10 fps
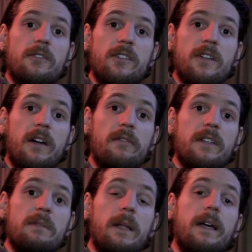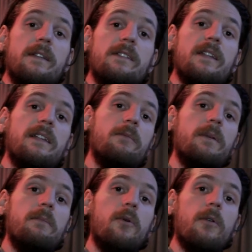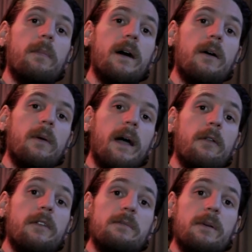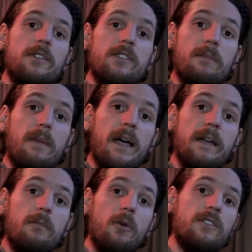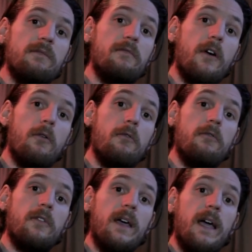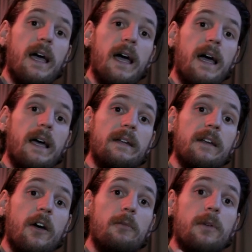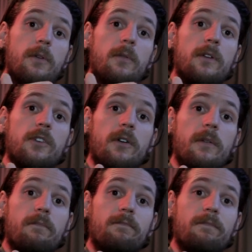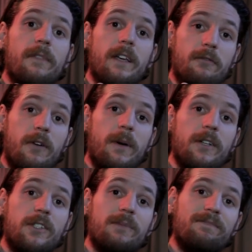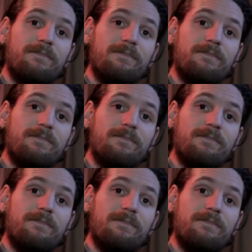just kind of explains a little bit more about how these pictures are made and what's involved, and I hope you enjoy them. Thanks very much.